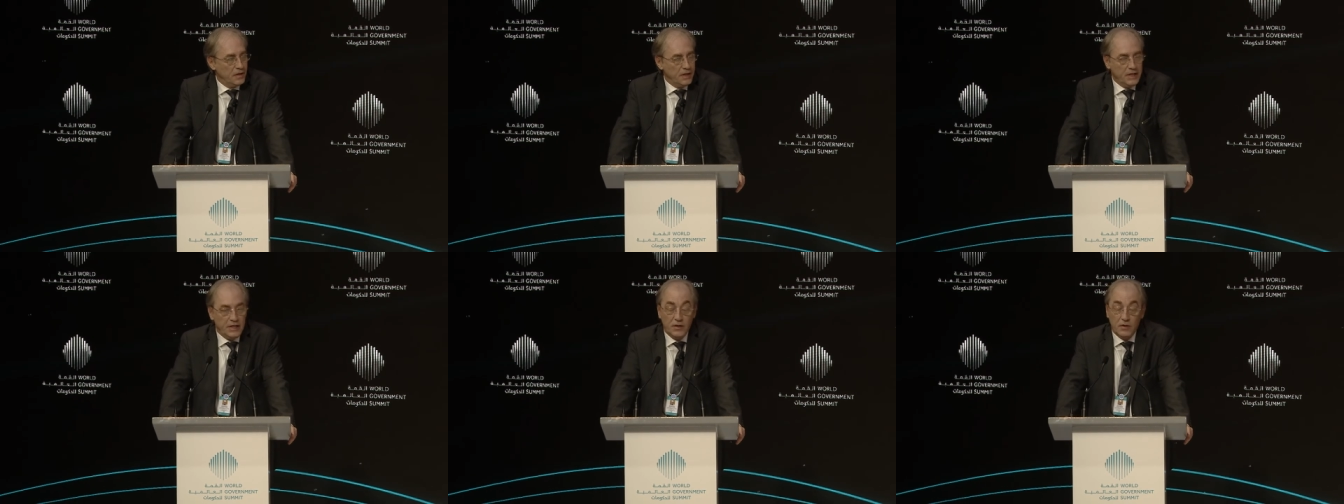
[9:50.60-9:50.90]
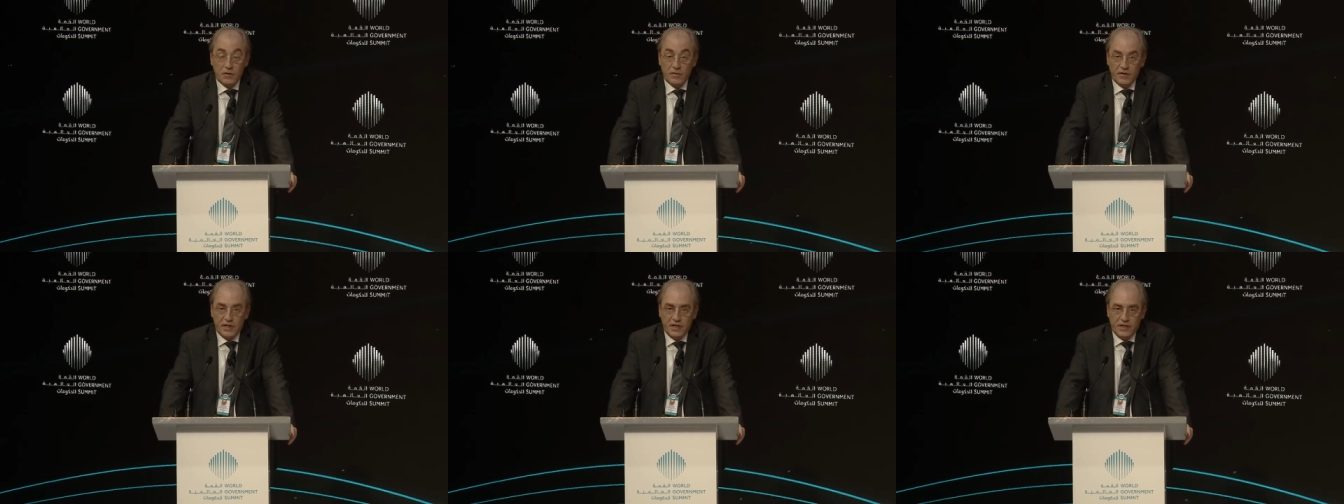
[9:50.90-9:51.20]

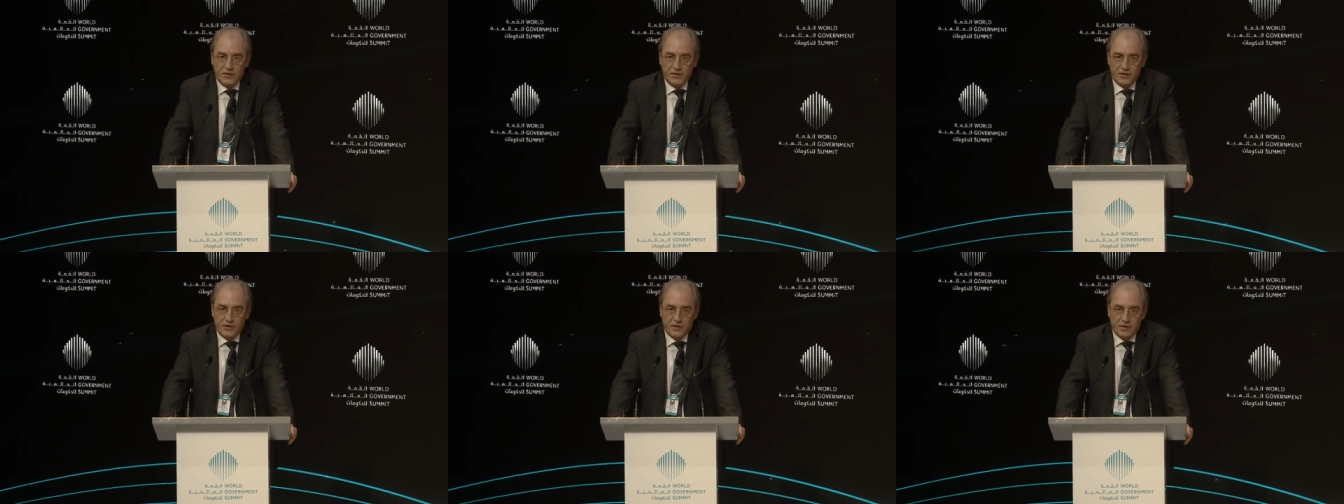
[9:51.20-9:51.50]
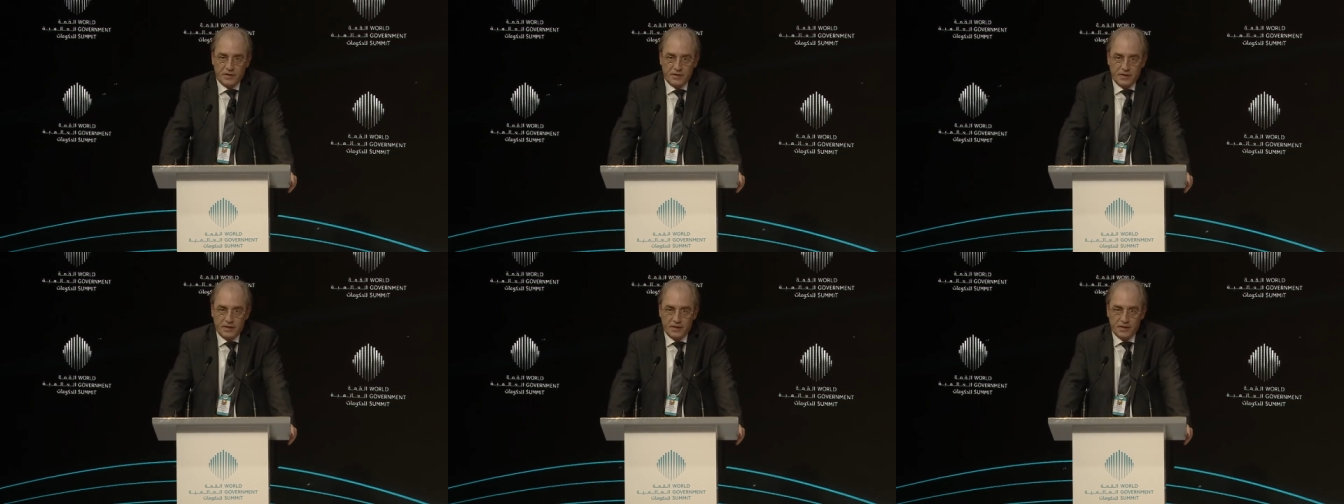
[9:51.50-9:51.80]

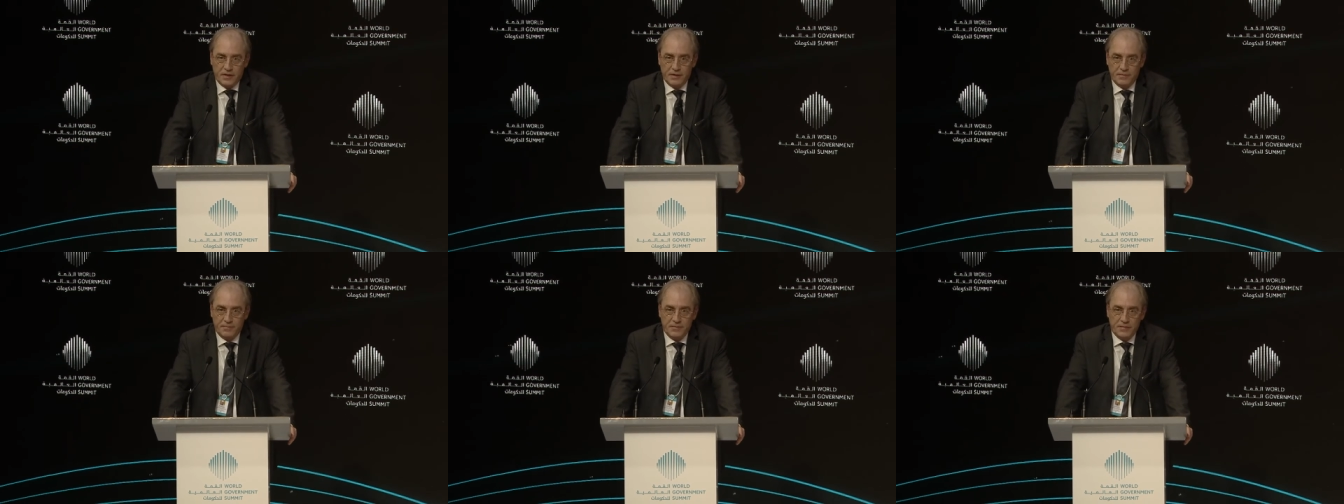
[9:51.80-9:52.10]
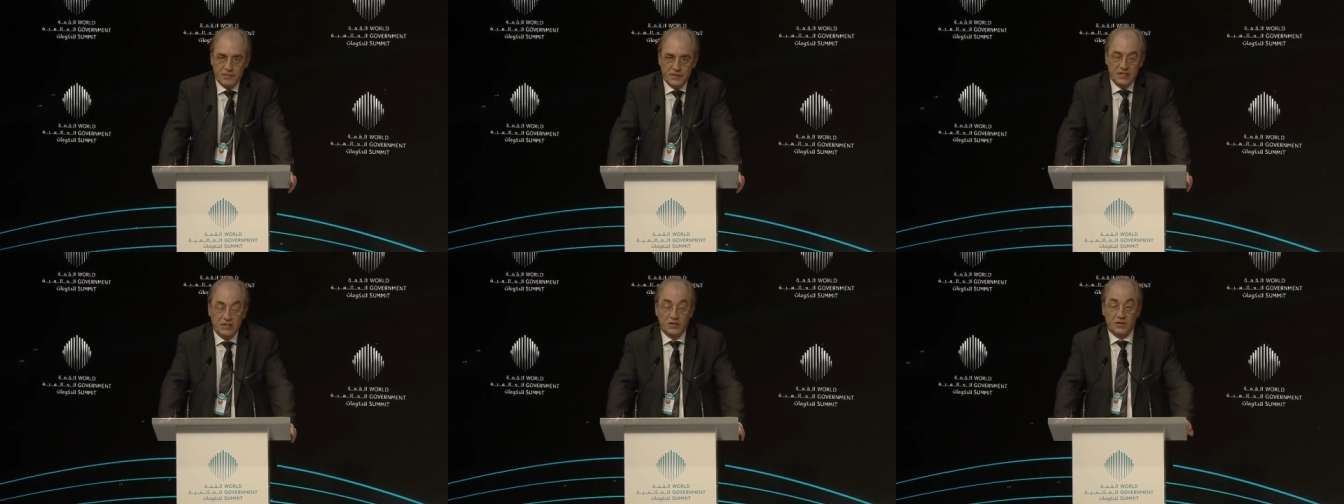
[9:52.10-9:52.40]
innovation,
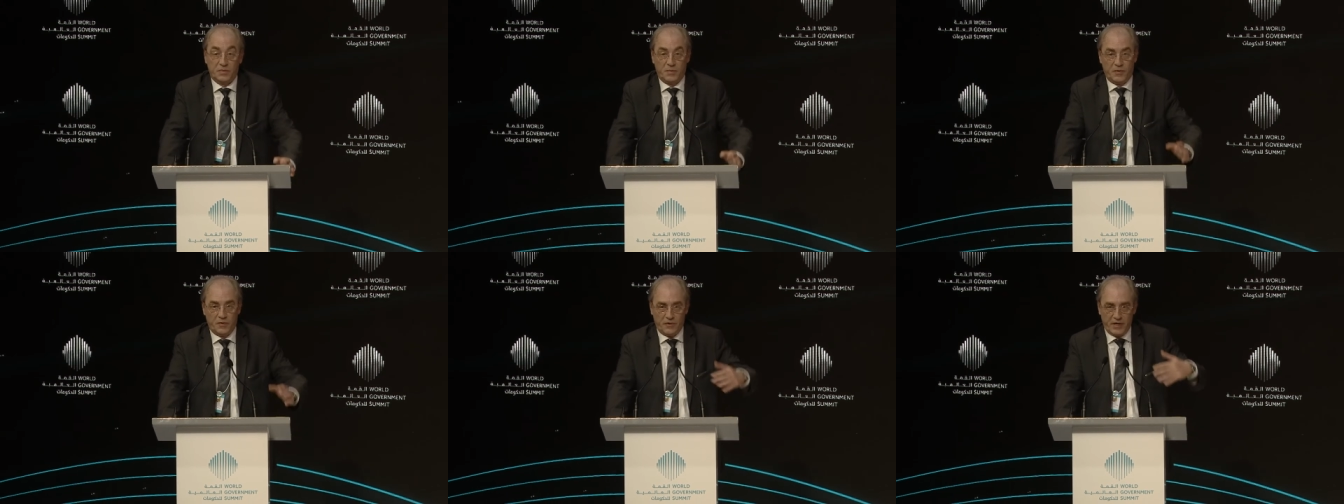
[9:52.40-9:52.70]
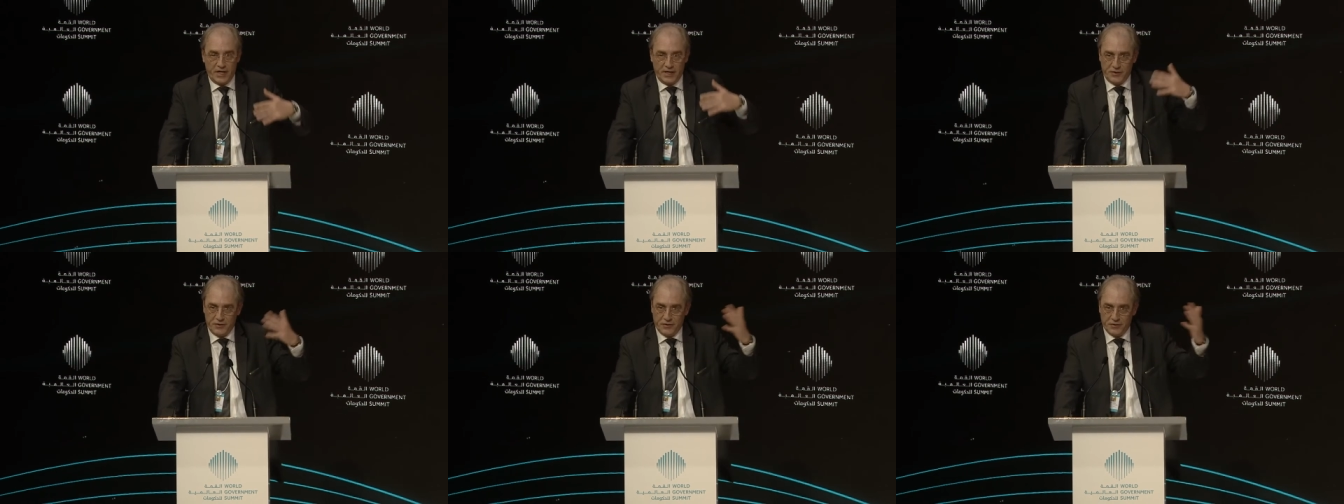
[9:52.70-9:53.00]

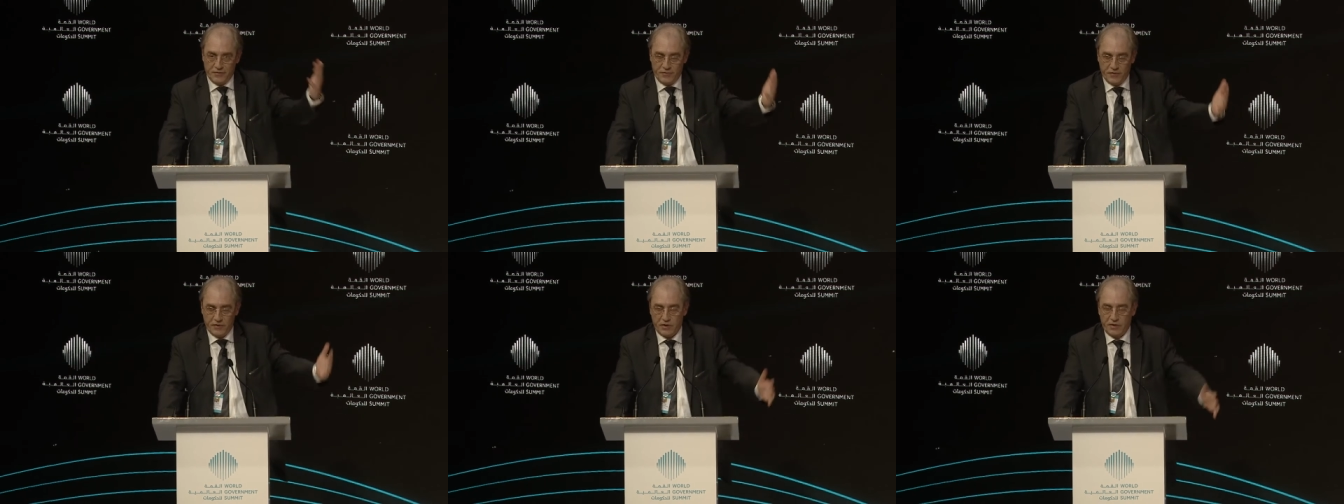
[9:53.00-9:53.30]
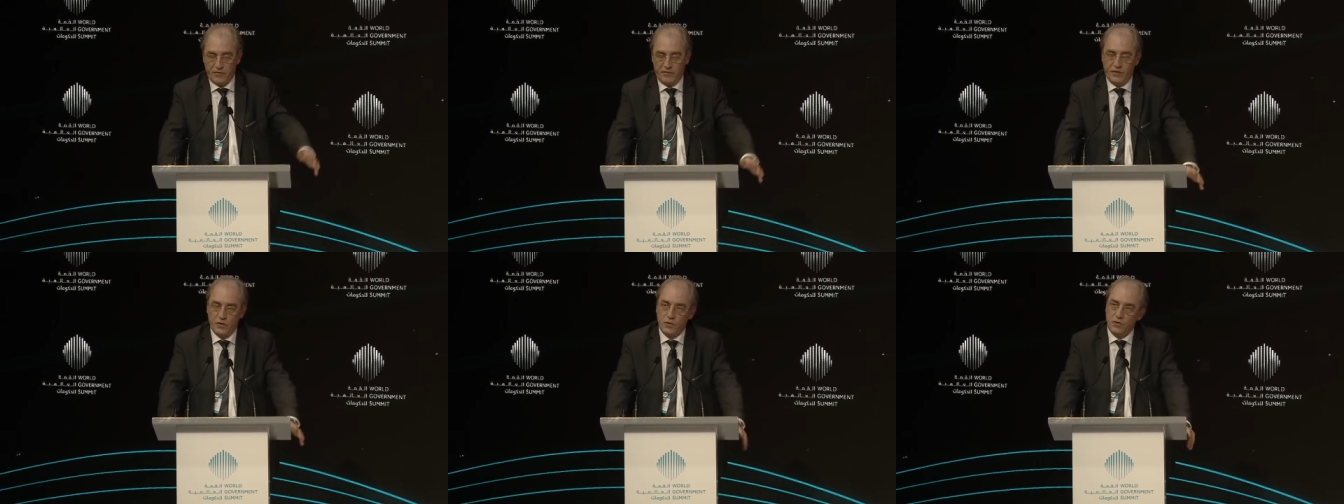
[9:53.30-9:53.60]
inspiration for
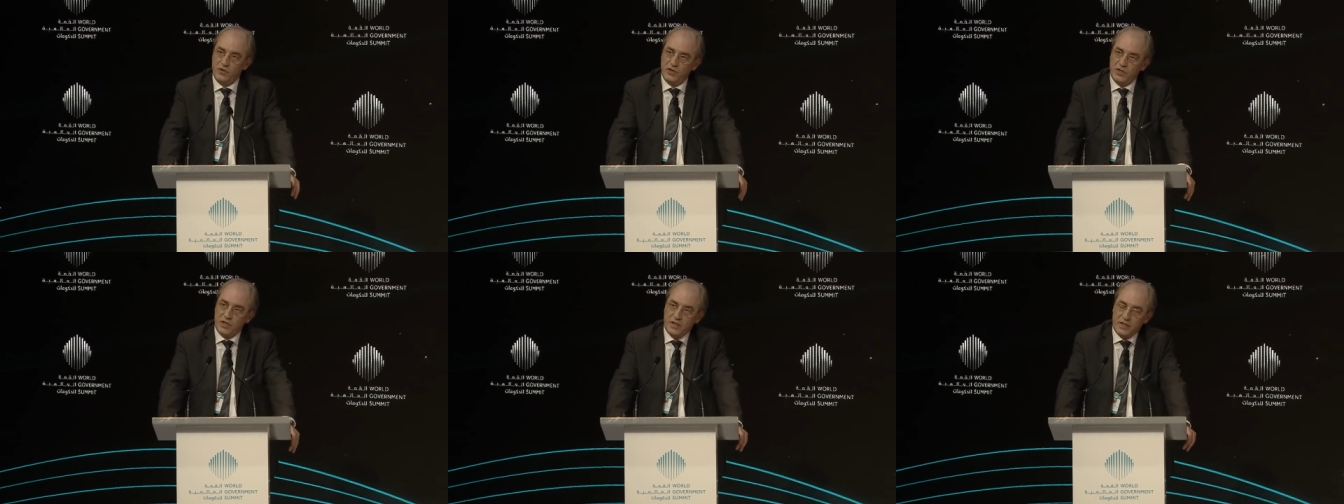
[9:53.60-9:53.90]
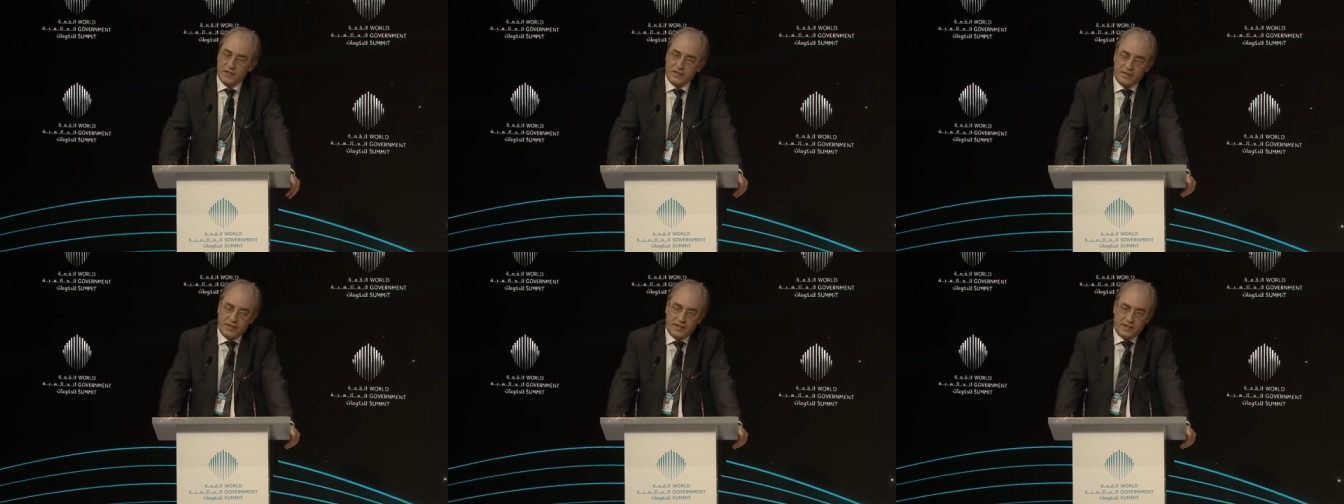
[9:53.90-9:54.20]
the future,
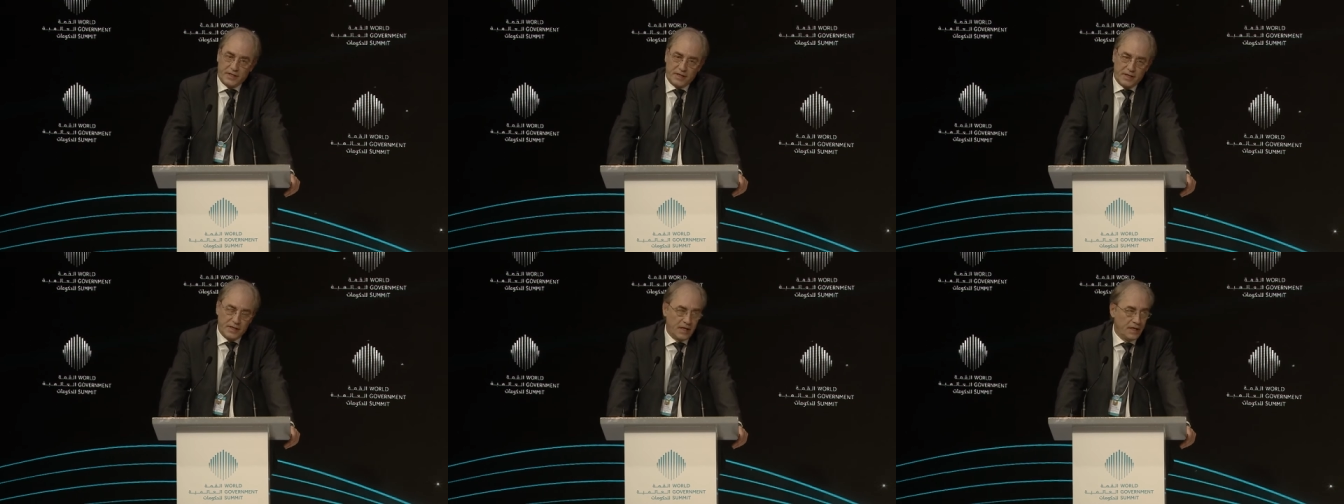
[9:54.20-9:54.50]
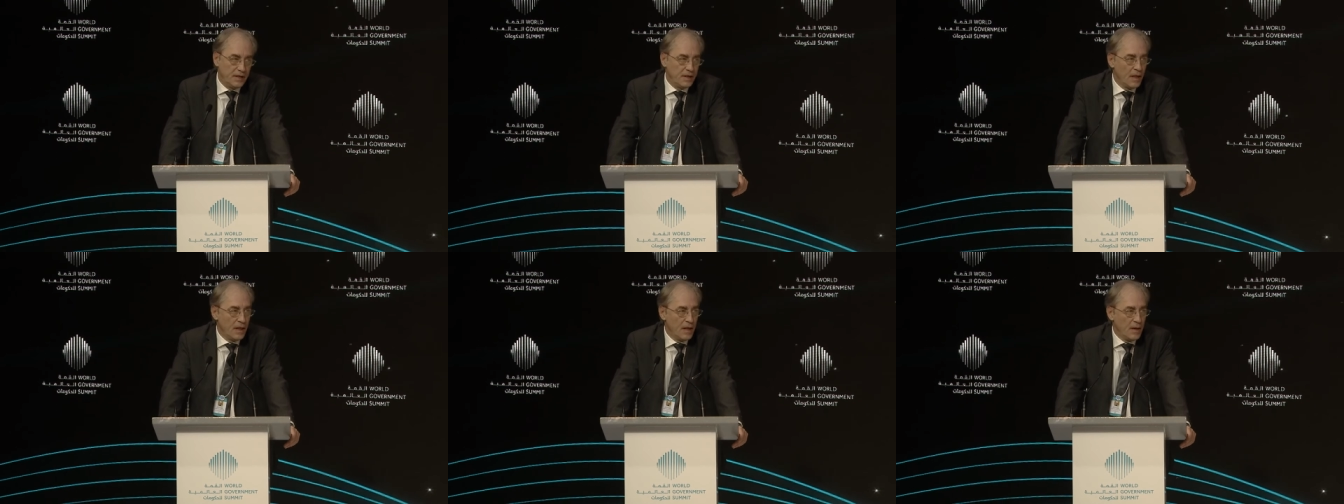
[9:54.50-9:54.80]

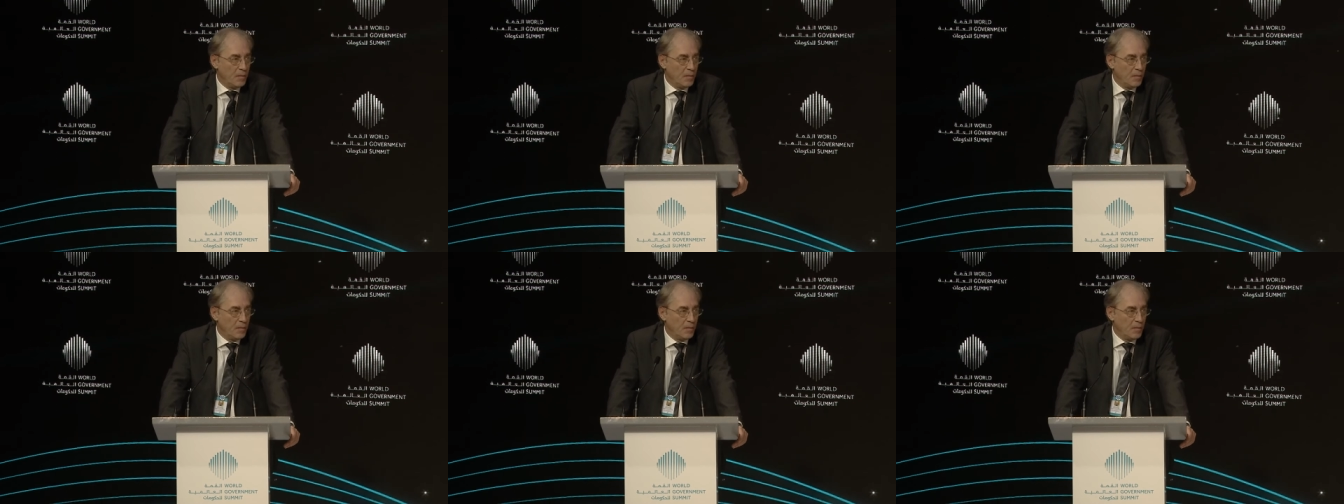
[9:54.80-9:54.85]
etc.